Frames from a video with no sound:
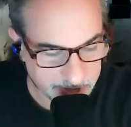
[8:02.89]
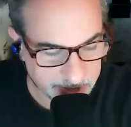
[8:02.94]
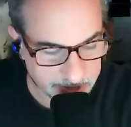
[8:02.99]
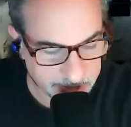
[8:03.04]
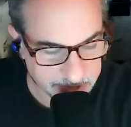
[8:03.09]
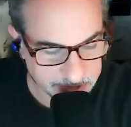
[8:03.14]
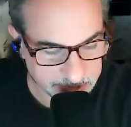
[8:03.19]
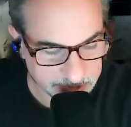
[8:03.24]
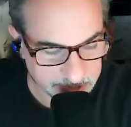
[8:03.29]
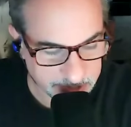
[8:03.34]

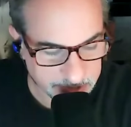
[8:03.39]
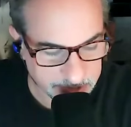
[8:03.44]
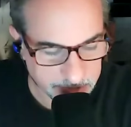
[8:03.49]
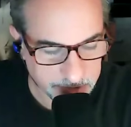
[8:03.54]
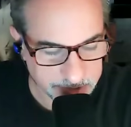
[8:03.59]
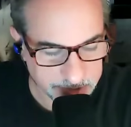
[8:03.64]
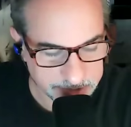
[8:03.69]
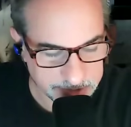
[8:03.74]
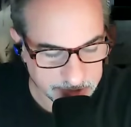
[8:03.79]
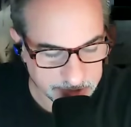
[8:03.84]
And
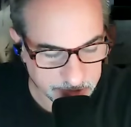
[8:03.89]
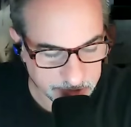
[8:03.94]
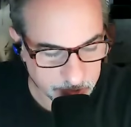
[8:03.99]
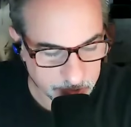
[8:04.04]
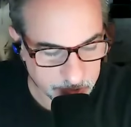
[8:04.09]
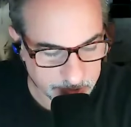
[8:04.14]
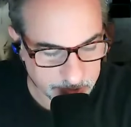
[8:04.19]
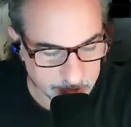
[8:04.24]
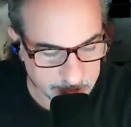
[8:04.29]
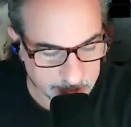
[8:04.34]

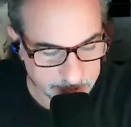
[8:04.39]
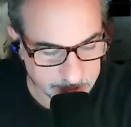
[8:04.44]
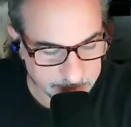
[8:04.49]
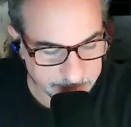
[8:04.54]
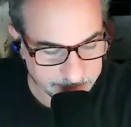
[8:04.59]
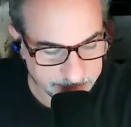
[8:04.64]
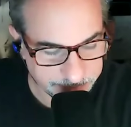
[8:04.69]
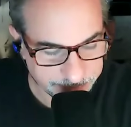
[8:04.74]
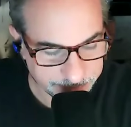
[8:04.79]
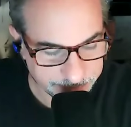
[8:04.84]
also,
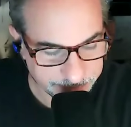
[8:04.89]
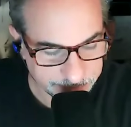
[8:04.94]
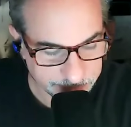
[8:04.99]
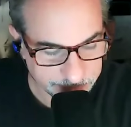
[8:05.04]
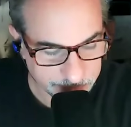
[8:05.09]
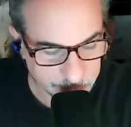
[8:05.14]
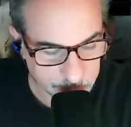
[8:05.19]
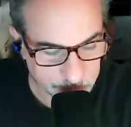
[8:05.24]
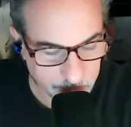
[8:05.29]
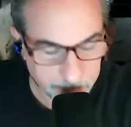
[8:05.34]

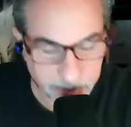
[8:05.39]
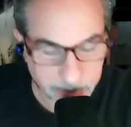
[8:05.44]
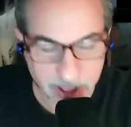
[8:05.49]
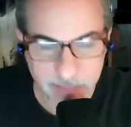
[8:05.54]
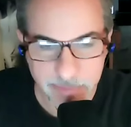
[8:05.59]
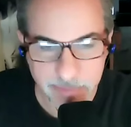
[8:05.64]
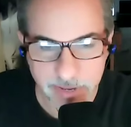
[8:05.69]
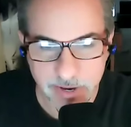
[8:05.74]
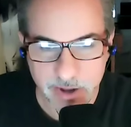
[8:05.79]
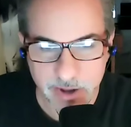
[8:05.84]

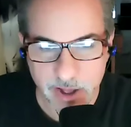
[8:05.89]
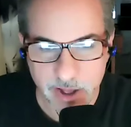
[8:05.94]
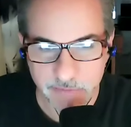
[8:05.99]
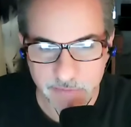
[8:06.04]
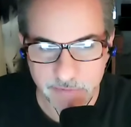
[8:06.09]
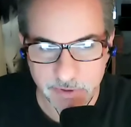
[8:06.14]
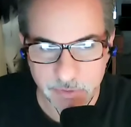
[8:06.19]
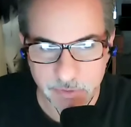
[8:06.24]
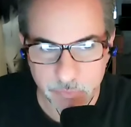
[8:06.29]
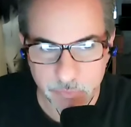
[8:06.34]
buy me a
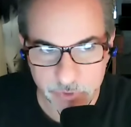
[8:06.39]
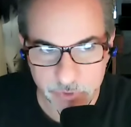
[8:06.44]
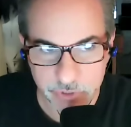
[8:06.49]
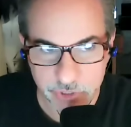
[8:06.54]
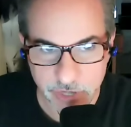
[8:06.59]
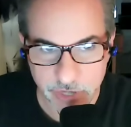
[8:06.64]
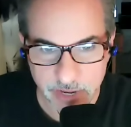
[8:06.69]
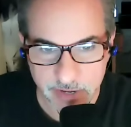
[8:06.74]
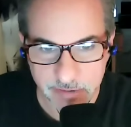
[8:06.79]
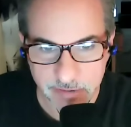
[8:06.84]
coffee,
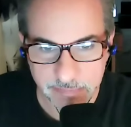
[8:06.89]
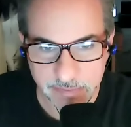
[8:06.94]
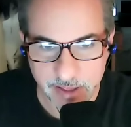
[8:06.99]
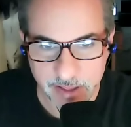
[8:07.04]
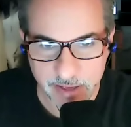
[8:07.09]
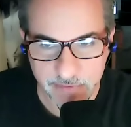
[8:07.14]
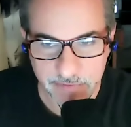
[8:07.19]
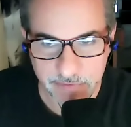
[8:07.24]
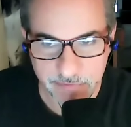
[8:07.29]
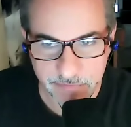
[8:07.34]
which I
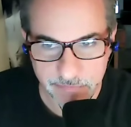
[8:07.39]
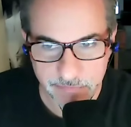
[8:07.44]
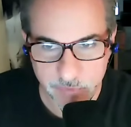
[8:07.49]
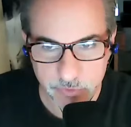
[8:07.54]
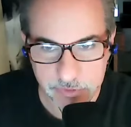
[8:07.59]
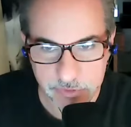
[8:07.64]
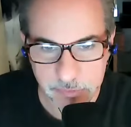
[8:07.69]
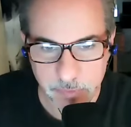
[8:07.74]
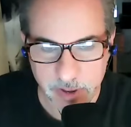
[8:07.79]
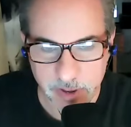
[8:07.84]
have
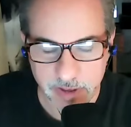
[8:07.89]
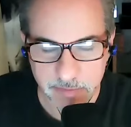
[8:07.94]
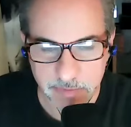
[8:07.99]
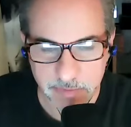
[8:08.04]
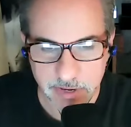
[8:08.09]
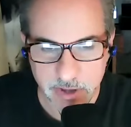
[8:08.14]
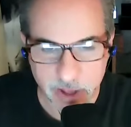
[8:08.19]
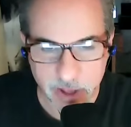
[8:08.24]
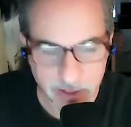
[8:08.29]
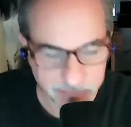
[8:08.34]
folks buying
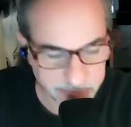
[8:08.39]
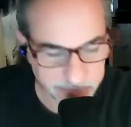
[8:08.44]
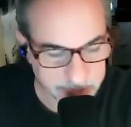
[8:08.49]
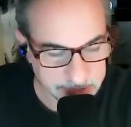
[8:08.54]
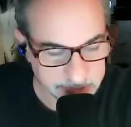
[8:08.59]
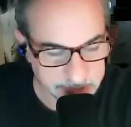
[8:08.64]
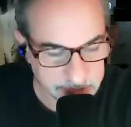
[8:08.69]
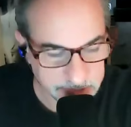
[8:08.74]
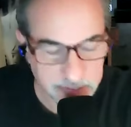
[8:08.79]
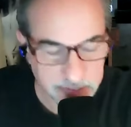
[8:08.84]
me
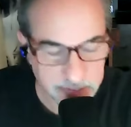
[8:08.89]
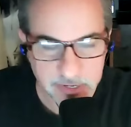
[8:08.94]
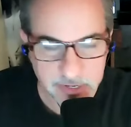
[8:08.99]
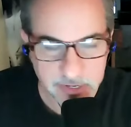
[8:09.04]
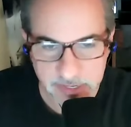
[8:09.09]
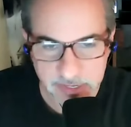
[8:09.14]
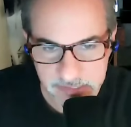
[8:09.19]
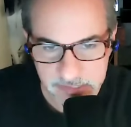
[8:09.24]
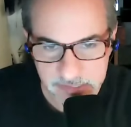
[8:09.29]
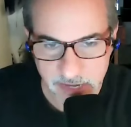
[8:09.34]
coffees
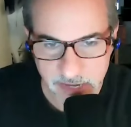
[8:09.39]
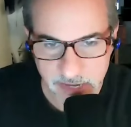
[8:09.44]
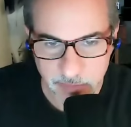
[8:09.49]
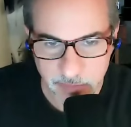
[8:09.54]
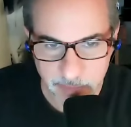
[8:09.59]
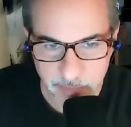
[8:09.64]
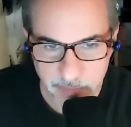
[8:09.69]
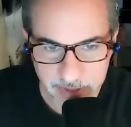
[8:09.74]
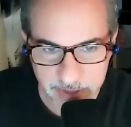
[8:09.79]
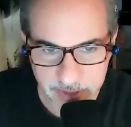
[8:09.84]
and sending
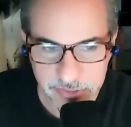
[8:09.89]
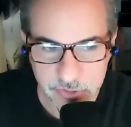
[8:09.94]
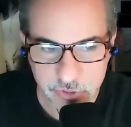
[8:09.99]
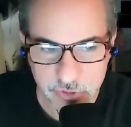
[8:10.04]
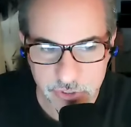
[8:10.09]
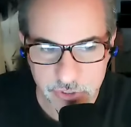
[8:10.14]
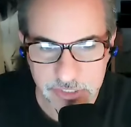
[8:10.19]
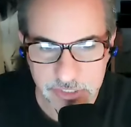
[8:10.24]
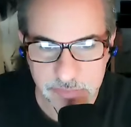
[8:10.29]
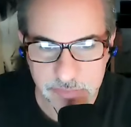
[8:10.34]
me
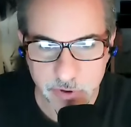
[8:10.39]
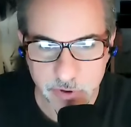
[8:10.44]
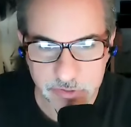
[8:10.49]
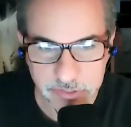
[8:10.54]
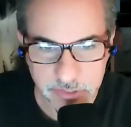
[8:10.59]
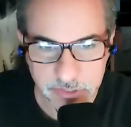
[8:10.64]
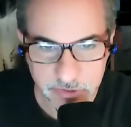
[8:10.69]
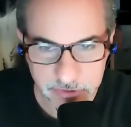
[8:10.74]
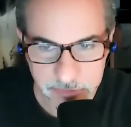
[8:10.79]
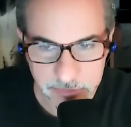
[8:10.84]
messages.
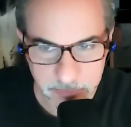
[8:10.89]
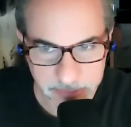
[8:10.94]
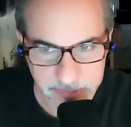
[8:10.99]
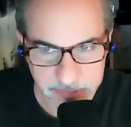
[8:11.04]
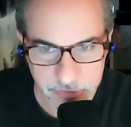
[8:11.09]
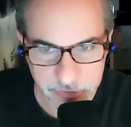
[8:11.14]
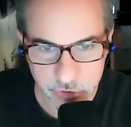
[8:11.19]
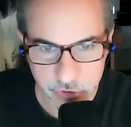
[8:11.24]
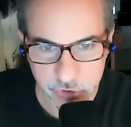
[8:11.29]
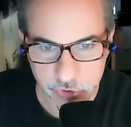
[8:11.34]
Most of those
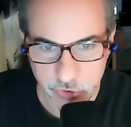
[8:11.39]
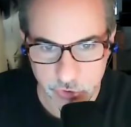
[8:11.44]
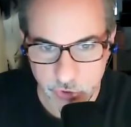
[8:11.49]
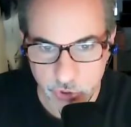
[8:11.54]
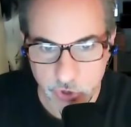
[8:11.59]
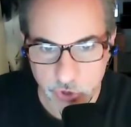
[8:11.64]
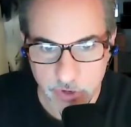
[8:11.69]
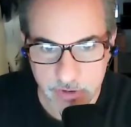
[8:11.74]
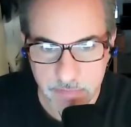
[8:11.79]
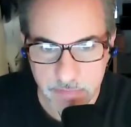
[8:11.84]
messages are
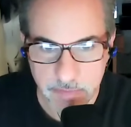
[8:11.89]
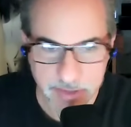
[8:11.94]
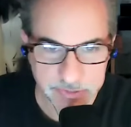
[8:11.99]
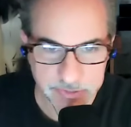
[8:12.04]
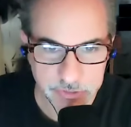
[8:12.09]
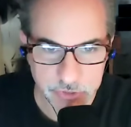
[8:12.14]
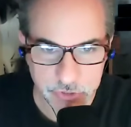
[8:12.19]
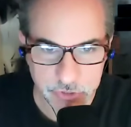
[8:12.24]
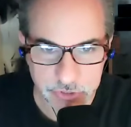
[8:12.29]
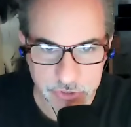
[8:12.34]
good
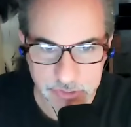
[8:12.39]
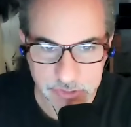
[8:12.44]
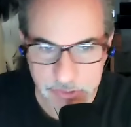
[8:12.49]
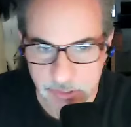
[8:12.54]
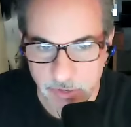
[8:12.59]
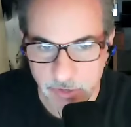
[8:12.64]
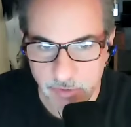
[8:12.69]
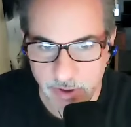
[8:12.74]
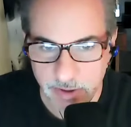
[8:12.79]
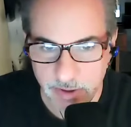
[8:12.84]
messages,
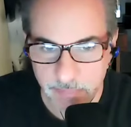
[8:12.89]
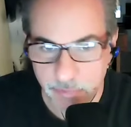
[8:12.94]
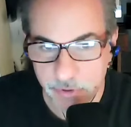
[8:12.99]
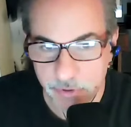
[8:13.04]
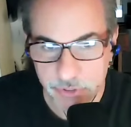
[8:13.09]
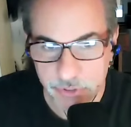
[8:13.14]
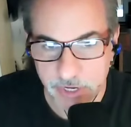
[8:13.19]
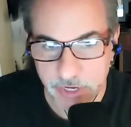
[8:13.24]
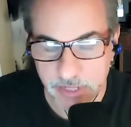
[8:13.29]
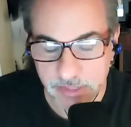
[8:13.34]
so I
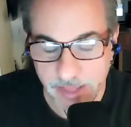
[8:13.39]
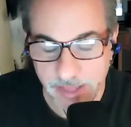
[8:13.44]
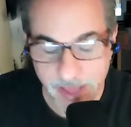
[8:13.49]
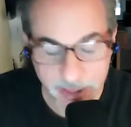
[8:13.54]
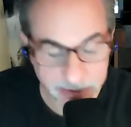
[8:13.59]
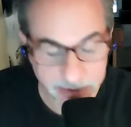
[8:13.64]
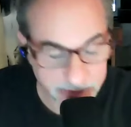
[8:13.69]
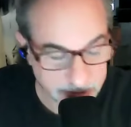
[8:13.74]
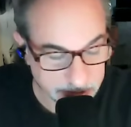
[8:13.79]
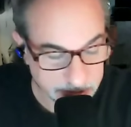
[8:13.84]
appreciate
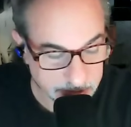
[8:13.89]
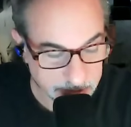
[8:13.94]
that.